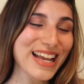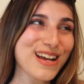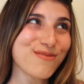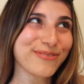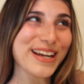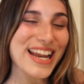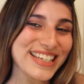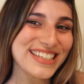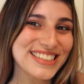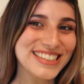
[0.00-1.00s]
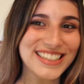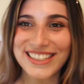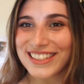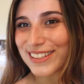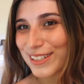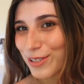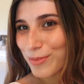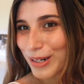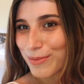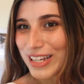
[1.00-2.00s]
I am ready to see The Little
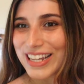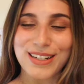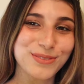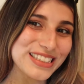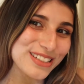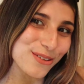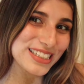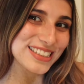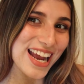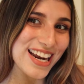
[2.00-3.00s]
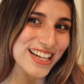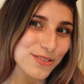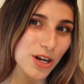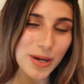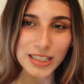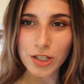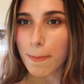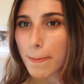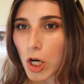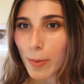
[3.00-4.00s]
Mermaid. I'm so excited. I've got my
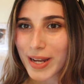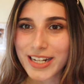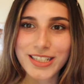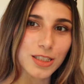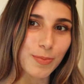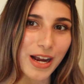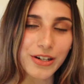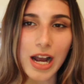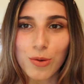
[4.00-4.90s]
Little Mermaid inspired